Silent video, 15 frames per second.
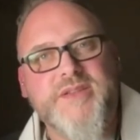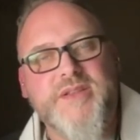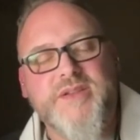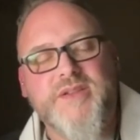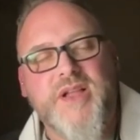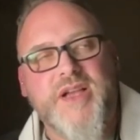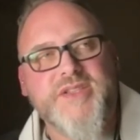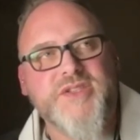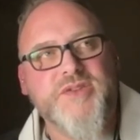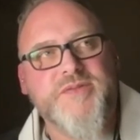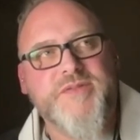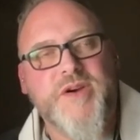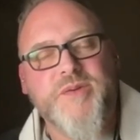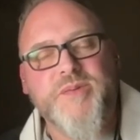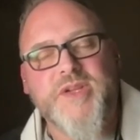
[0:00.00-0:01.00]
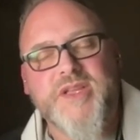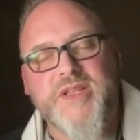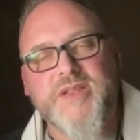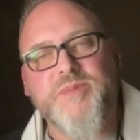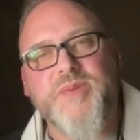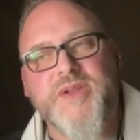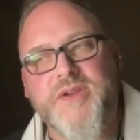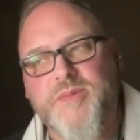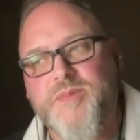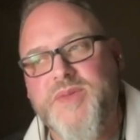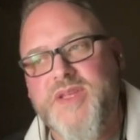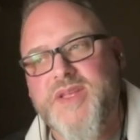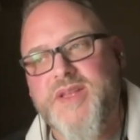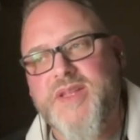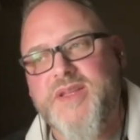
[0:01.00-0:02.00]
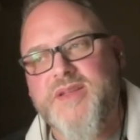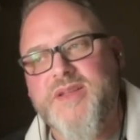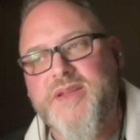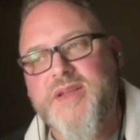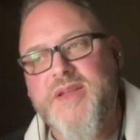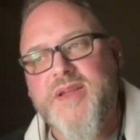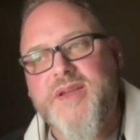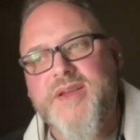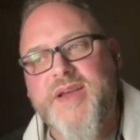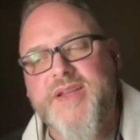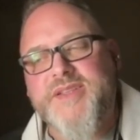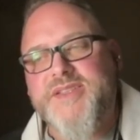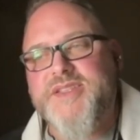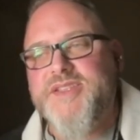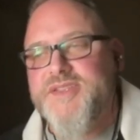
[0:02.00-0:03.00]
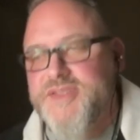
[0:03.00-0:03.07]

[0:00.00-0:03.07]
claustrophobic in the beginning. I still